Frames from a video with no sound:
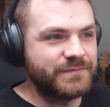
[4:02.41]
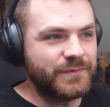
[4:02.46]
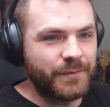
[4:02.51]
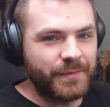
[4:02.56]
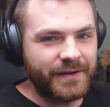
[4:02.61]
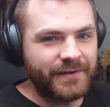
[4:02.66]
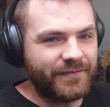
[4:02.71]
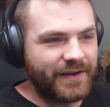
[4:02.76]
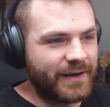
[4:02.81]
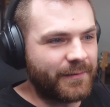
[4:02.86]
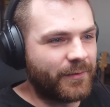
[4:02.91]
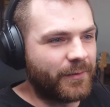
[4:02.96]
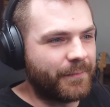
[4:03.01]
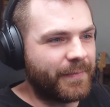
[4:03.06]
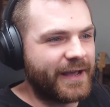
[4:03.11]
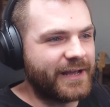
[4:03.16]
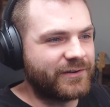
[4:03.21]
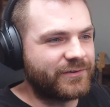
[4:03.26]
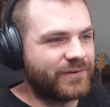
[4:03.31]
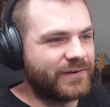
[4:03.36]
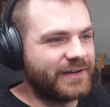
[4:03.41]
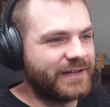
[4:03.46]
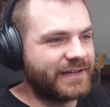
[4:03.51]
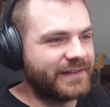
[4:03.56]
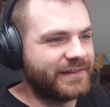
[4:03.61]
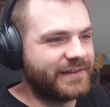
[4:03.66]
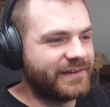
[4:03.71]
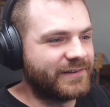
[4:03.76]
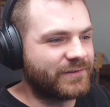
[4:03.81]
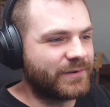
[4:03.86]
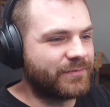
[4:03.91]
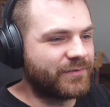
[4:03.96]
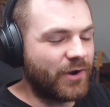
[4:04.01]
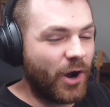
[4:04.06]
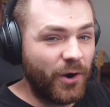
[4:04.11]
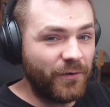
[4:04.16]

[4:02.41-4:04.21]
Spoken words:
will be available on Patreon, link in the description.